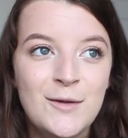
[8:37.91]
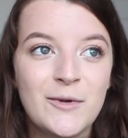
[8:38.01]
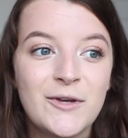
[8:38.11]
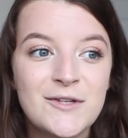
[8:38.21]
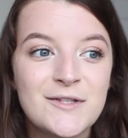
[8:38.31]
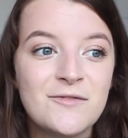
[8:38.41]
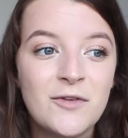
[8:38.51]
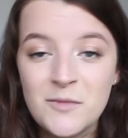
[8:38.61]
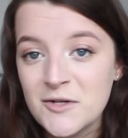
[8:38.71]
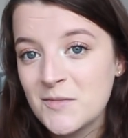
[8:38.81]
because
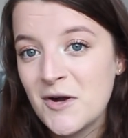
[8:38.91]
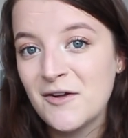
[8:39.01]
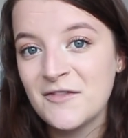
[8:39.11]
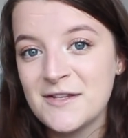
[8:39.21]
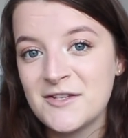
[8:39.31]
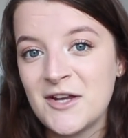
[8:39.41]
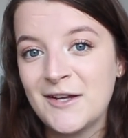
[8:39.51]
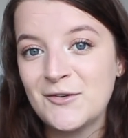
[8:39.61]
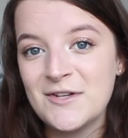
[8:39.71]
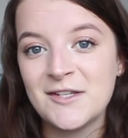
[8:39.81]
for the most part this
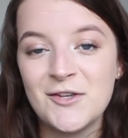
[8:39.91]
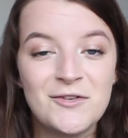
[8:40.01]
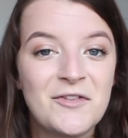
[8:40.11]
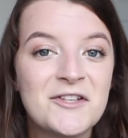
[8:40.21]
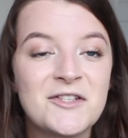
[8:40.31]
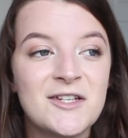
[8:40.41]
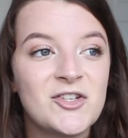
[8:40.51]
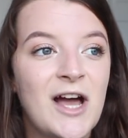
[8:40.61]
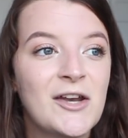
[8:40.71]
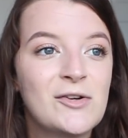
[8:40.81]
channel is a university
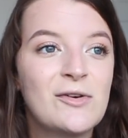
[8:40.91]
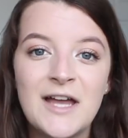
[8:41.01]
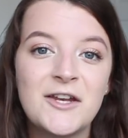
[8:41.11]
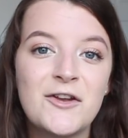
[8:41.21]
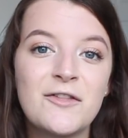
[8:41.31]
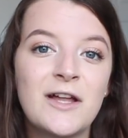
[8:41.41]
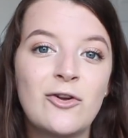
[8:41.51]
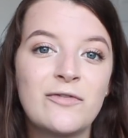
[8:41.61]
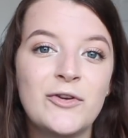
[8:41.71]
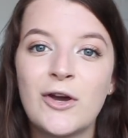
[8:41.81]
channel and I know that a
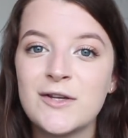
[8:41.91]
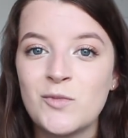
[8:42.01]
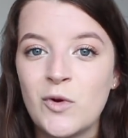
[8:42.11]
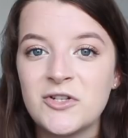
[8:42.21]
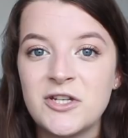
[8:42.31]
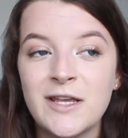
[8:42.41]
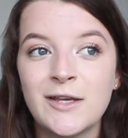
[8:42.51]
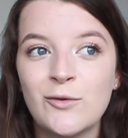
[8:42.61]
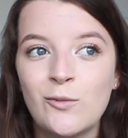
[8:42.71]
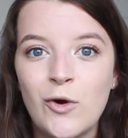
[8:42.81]
lot of you guys
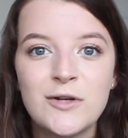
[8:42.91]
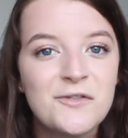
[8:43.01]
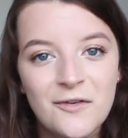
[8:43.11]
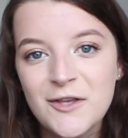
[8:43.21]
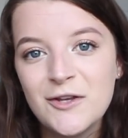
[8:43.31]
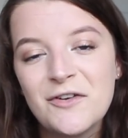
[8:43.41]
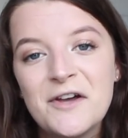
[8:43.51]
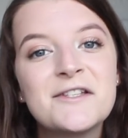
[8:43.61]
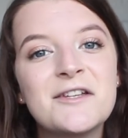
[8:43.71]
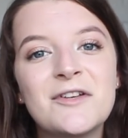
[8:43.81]
watching watch for the
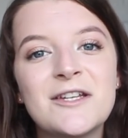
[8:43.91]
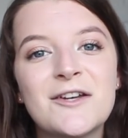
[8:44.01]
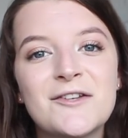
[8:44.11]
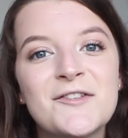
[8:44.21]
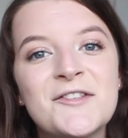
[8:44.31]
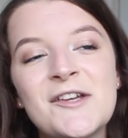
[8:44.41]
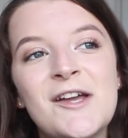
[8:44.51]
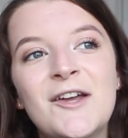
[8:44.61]
university videos